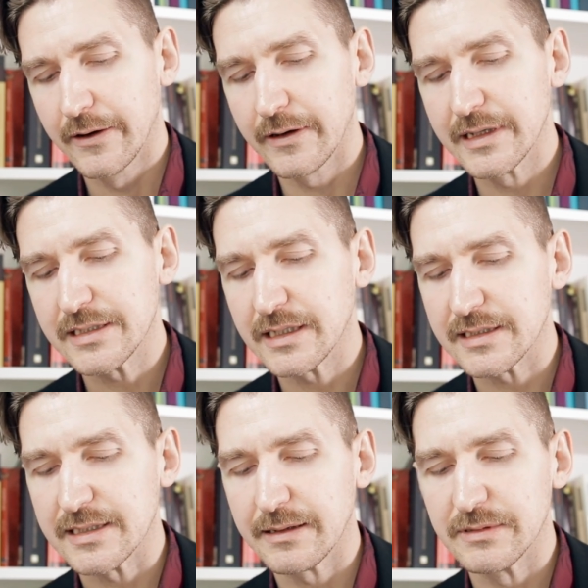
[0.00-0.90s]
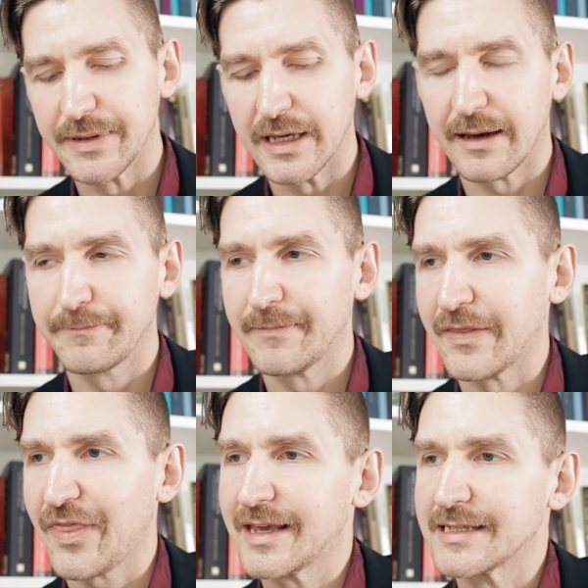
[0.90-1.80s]
Or at least he doesn't seem to be. I
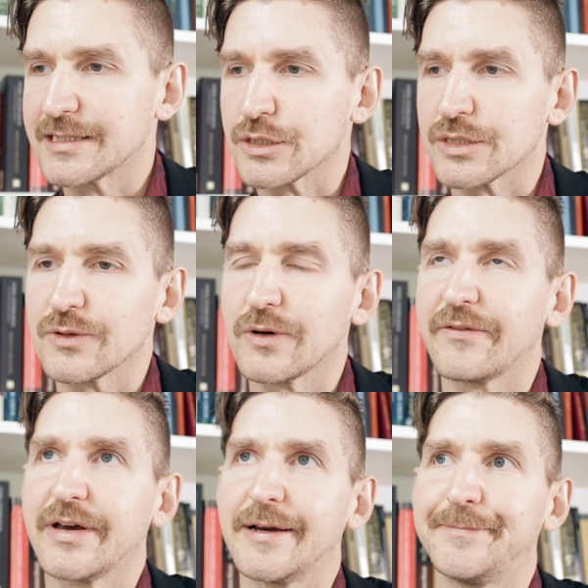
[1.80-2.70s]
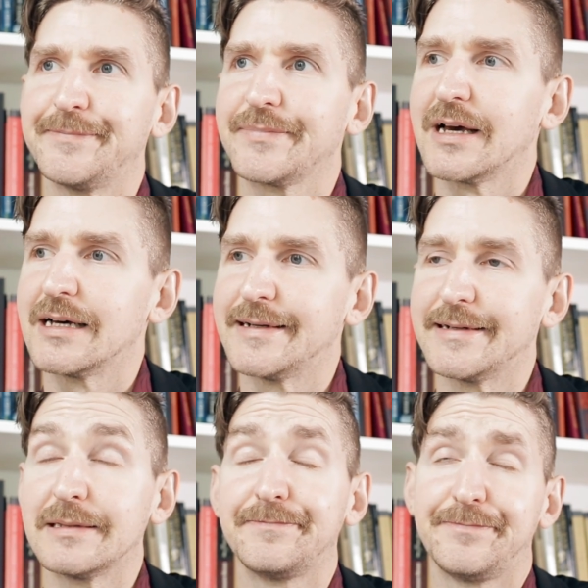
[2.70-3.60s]
think he's just sort of
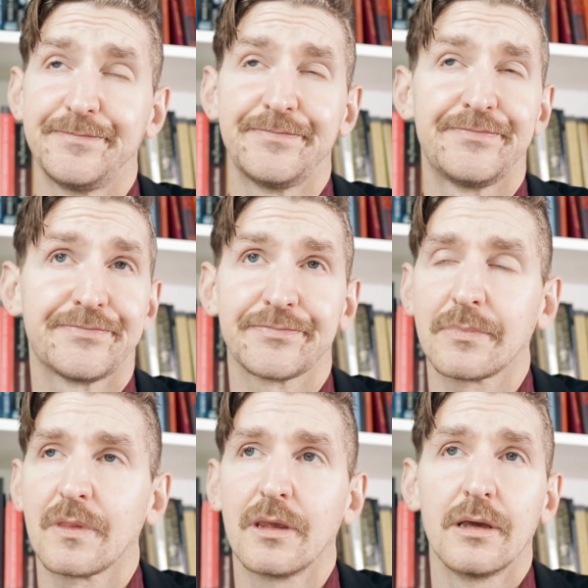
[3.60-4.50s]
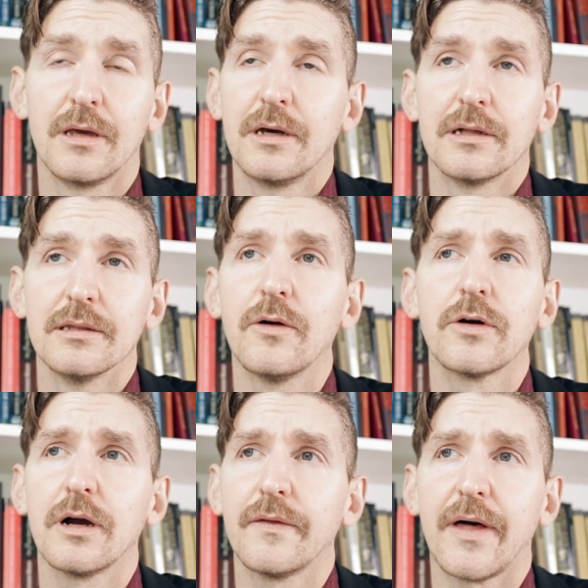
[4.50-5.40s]
a
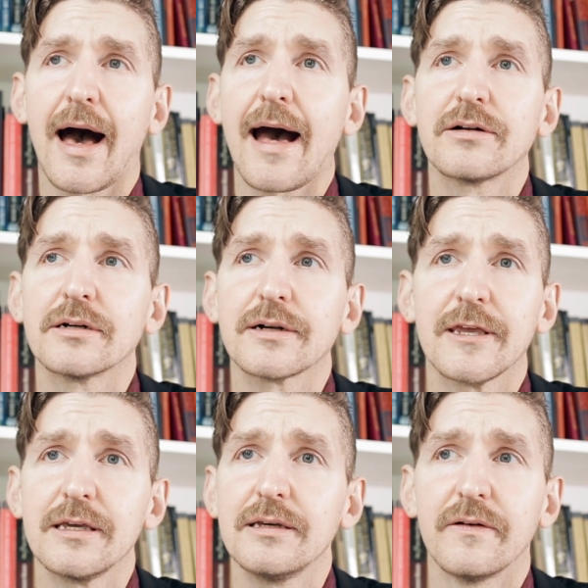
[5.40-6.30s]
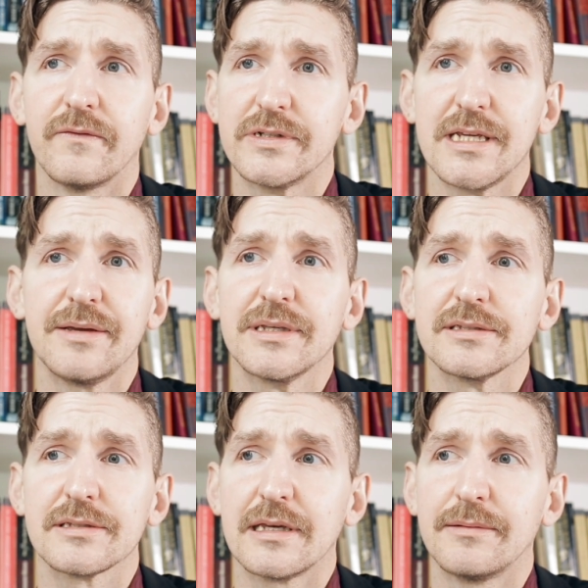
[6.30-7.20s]
lower on the hierarchy of
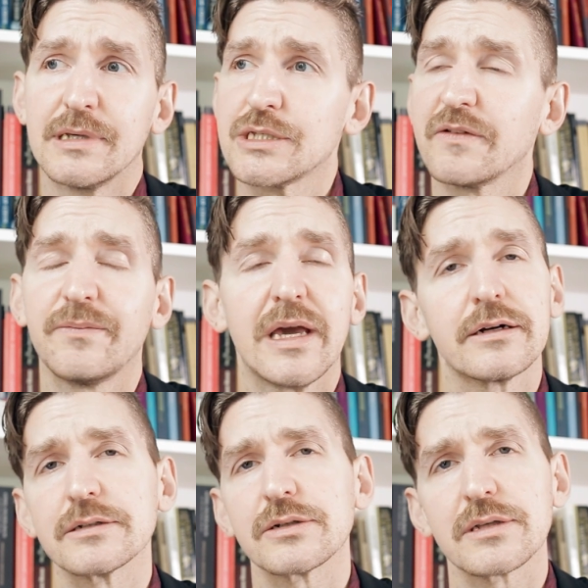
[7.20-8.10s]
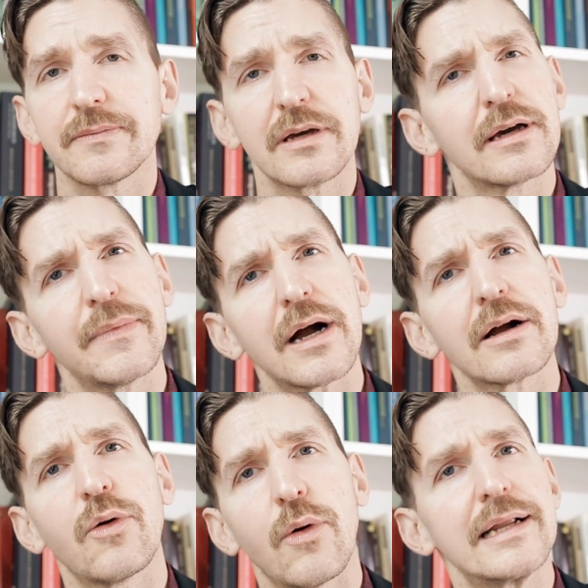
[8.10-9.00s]
demons and mischief makers or something. I'm
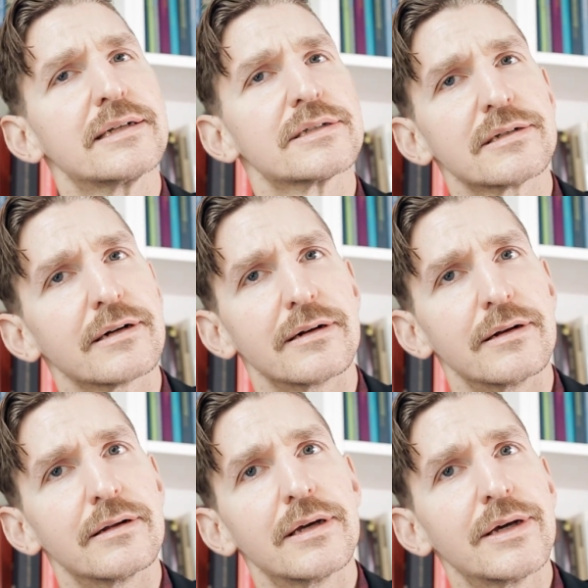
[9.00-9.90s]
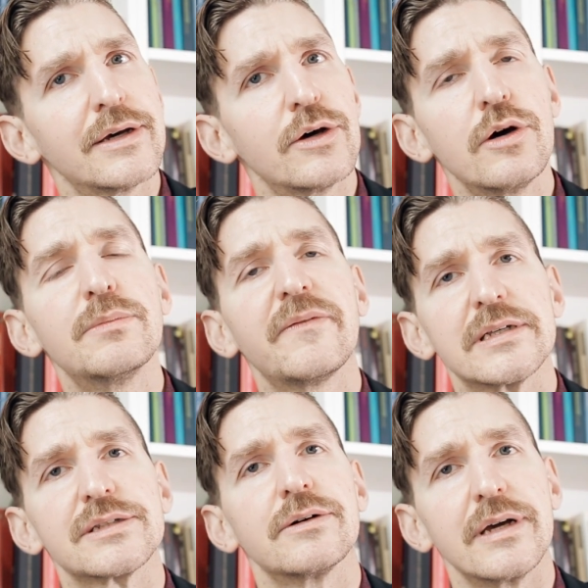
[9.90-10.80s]
not quite certain who
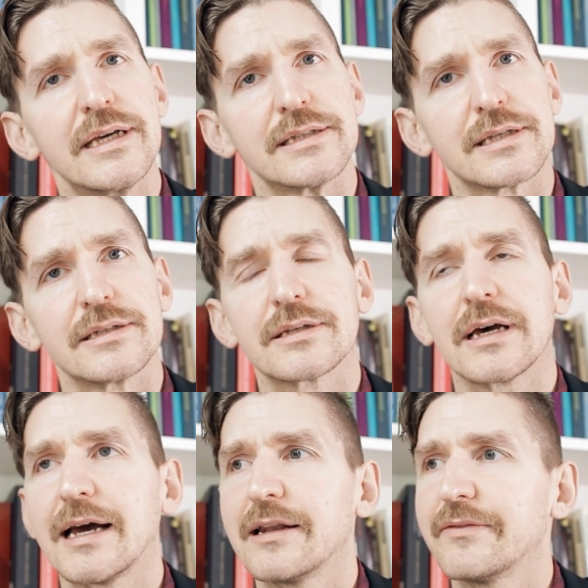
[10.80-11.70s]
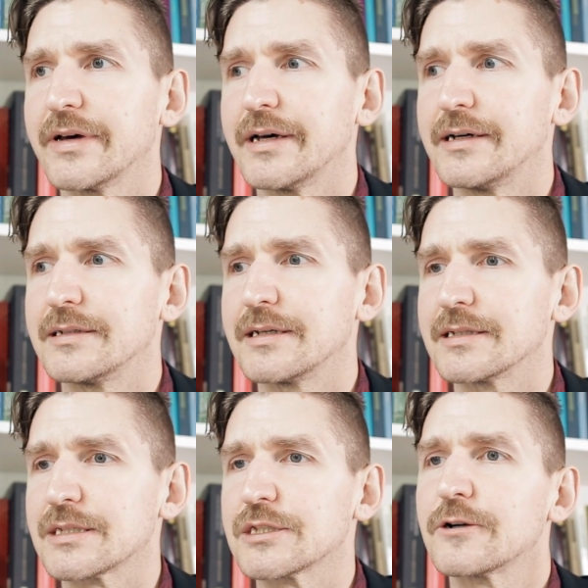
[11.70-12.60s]
Mephisto is. He's kind of
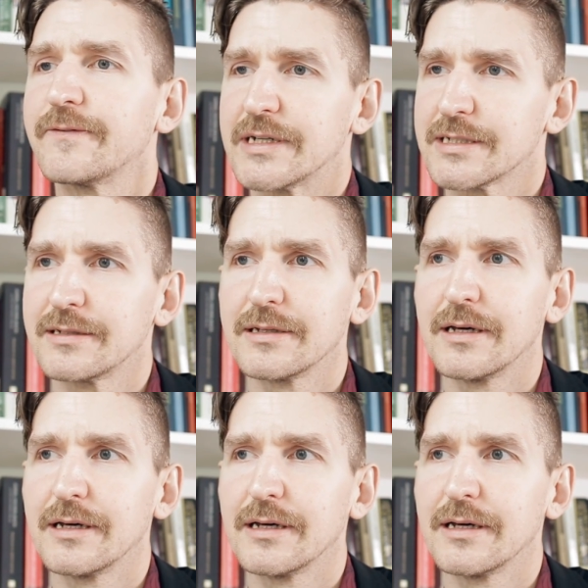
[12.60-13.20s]
a servant